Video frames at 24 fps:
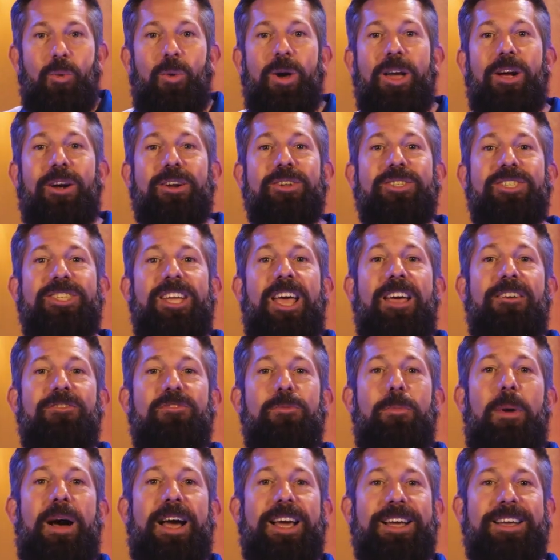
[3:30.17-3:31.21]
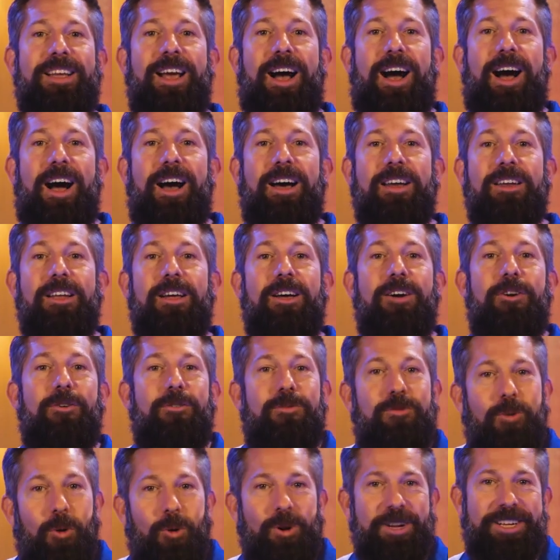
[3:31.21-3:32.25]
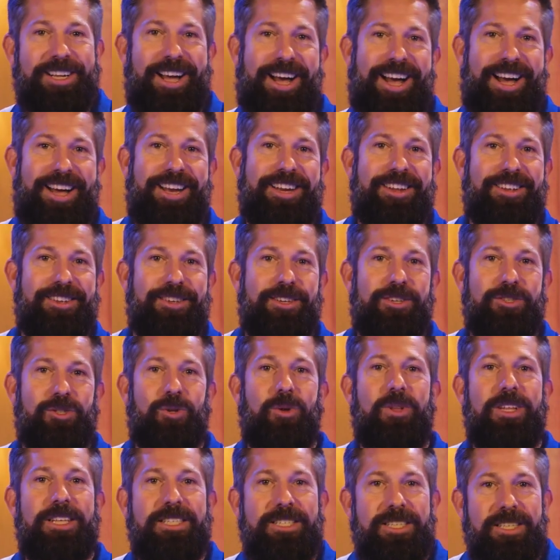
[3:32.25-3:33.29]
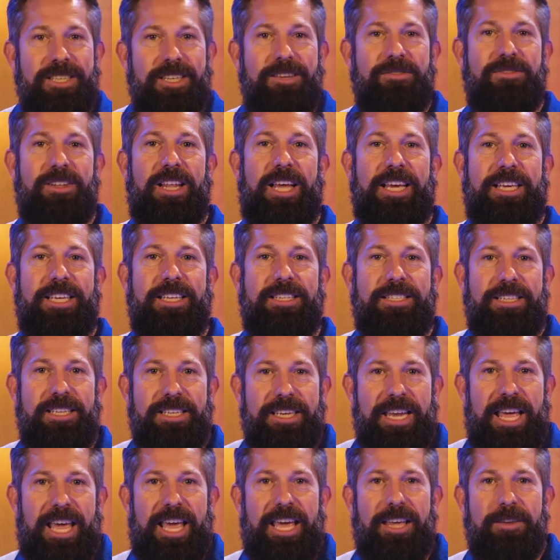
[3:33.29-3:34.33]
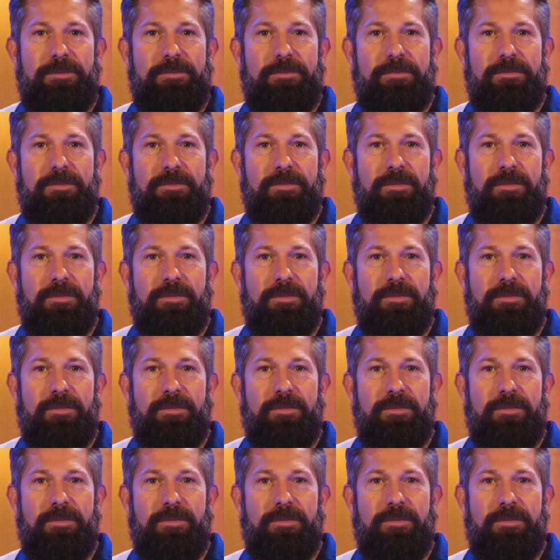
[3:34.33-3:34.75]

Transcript: We are saved by God for God, so let's live like it today.